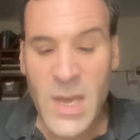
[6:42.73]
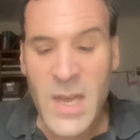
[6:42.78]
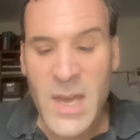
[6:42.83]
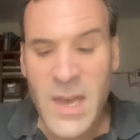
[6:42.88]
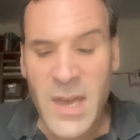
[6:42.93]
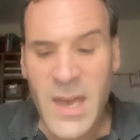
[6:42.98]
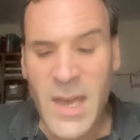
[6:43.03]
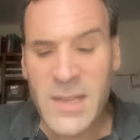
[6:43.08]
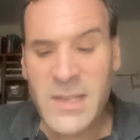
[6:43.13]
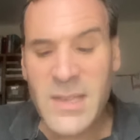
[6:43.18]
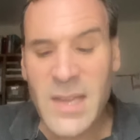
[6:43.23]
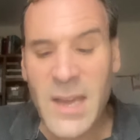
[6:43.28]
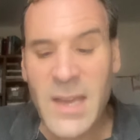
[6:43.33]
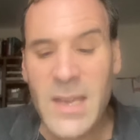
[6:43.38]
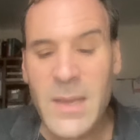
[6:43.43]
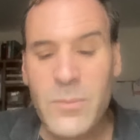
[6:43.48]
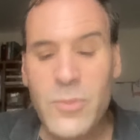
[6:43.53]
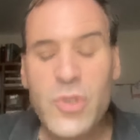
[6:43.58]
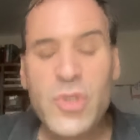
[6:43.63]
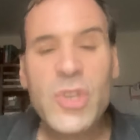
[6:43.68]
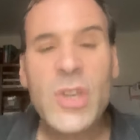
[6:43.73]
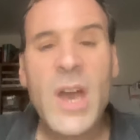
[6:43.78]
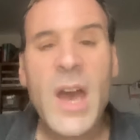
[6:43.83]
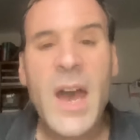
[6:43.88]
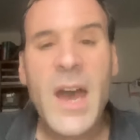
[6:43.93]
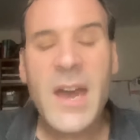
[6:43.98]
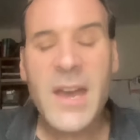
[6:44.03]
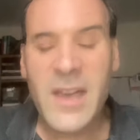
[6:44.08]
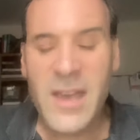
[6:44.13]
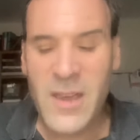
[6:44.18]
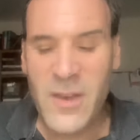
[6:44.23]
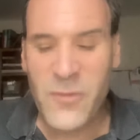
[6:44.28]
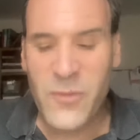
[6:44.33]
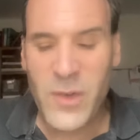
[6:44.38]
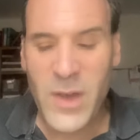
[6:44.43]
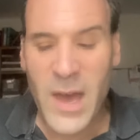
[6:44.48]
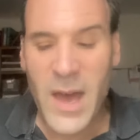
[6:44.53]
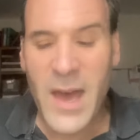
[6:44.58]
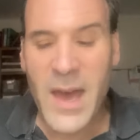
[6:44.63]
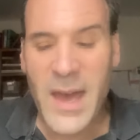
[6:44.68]
Chataim
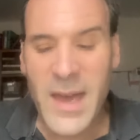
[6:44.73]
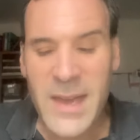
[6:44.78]
shehachevra